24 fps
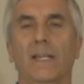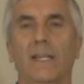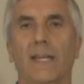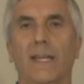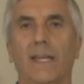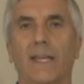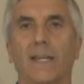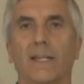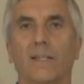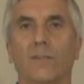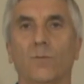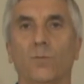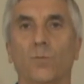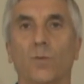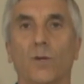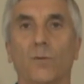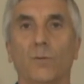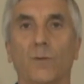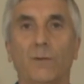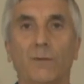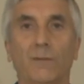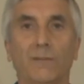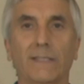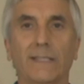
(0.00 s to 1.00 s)
And
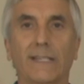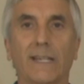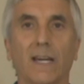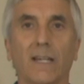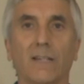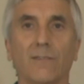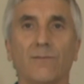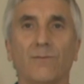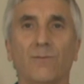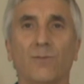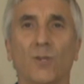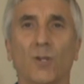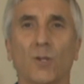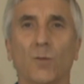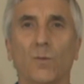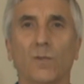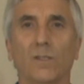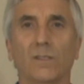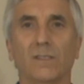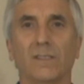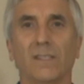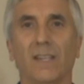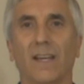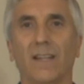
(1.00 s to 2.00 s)
what we really got it for
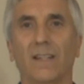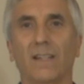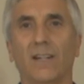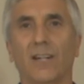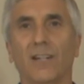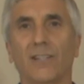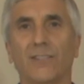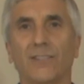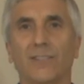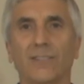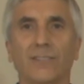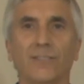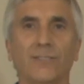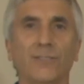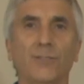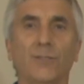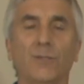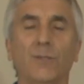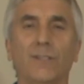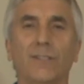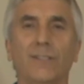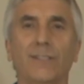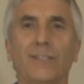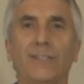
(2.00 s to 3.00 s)
was that 100 to
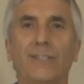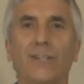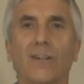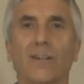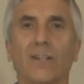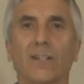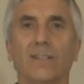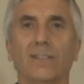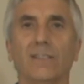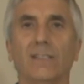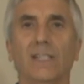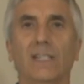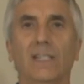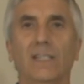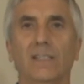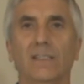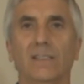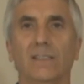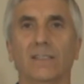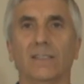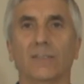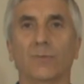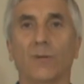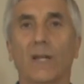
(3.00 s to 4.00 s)
200 yard
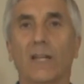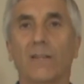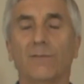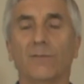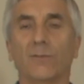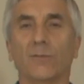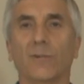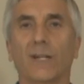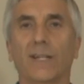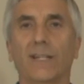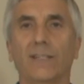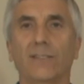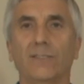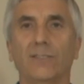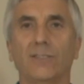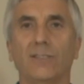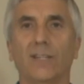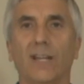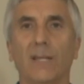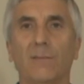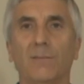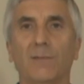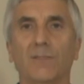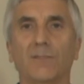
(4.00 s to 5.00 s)
uh, rifle range
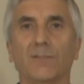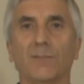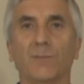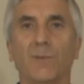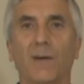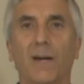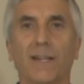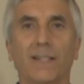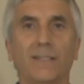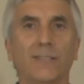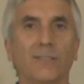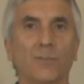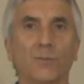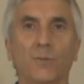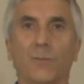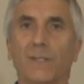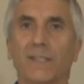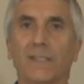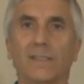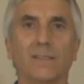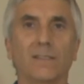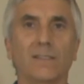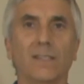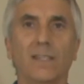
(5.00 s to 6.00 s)
type of spotting, just so
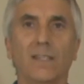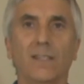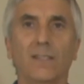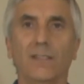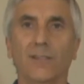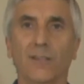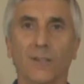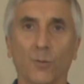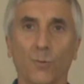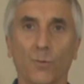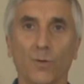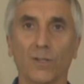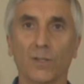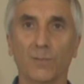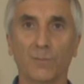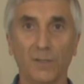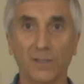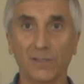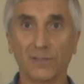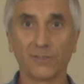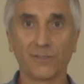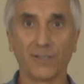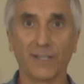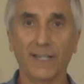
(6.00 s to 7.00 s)
we can see you know where the
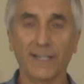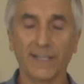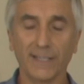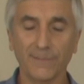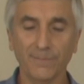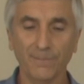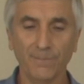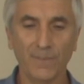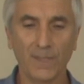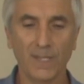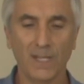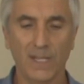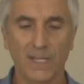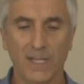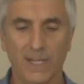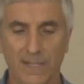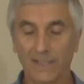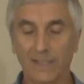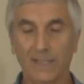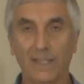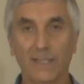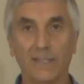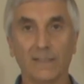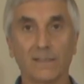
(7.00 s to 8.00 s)
bullets are hitting.
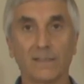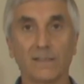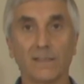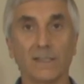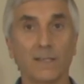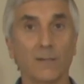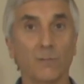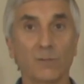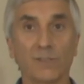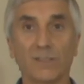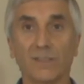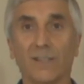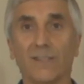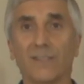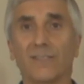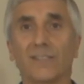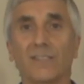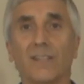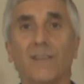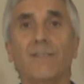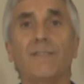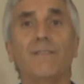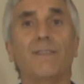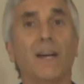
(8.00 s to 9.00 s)
It's, it was under
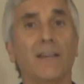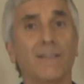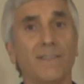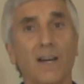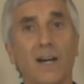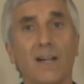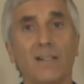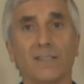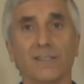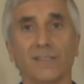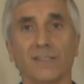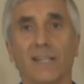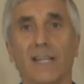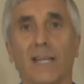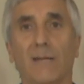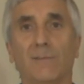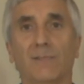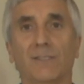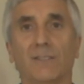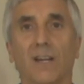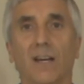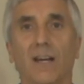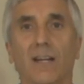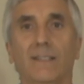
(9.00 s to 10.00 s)
$75 at
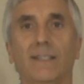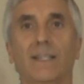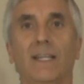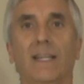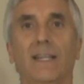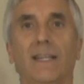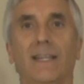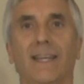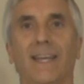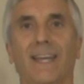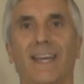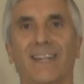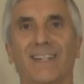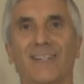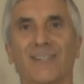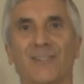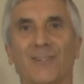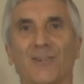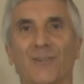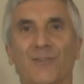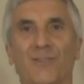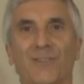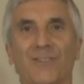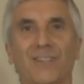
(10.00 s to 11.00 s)
Amazon, and I
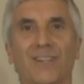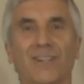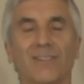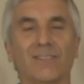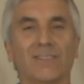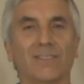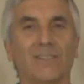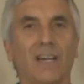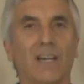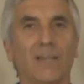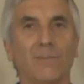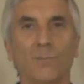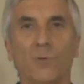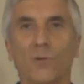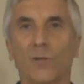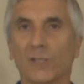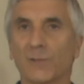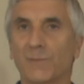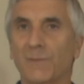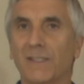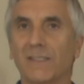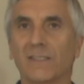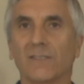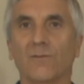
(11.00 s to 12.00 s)
know that there's a lot more
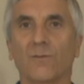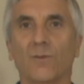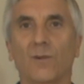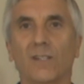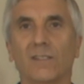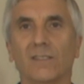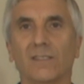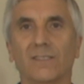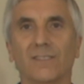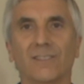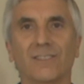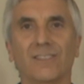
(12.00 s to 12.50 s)
expensive ones.